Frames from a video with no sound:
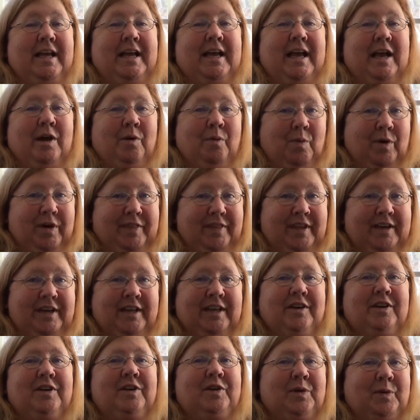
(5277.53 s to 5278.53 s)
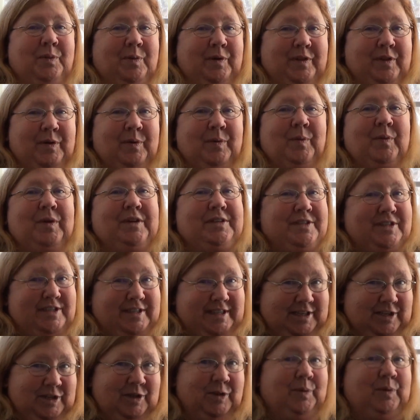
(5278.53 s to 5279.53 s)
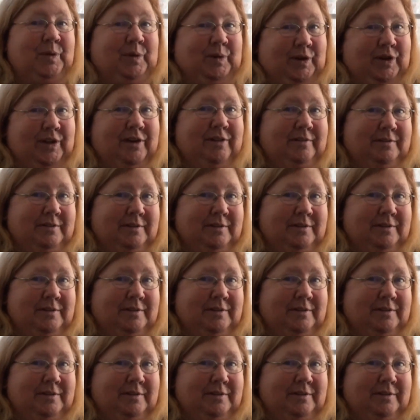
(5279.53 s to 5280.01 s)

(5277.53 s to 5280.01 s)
and what they need to do with it once they do learn it.